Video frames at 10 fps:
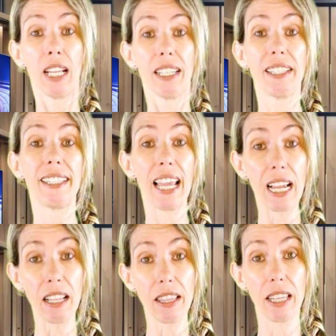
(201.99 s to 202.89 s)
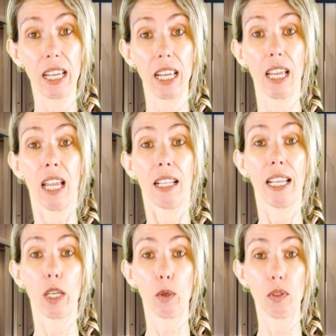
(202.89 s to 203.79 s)
The second thing
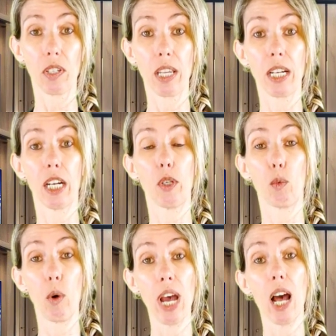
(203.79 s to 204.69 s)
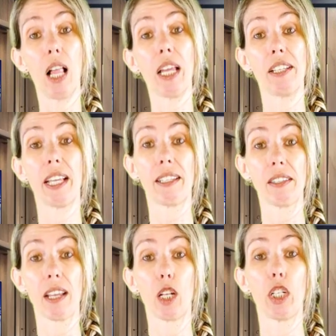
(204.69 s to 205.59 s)
that you'll see here as well is that the
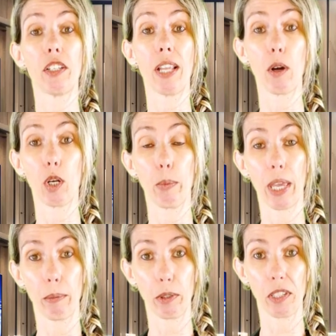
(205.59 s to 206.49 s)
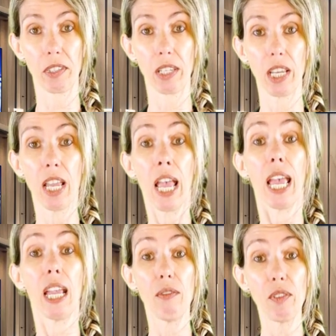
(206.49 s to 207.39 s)
seller is now going to be able to see
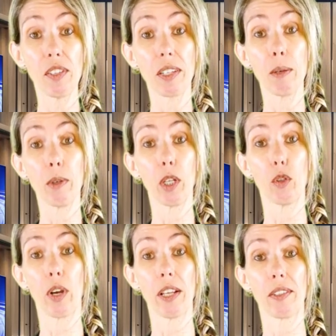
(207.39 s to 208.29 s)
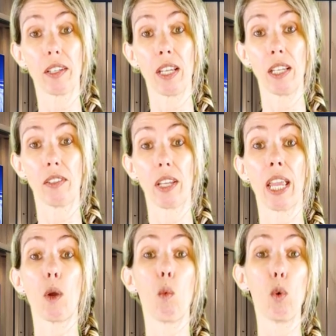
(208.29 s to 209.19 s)
if this email address is
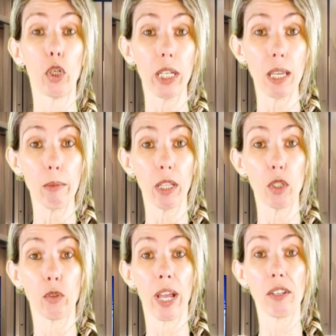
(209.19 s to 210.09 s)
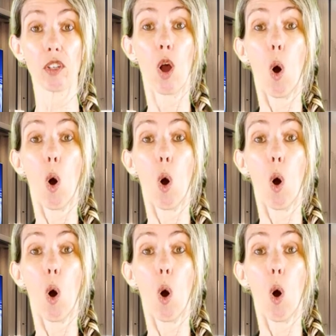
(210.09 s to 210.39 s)
a work email address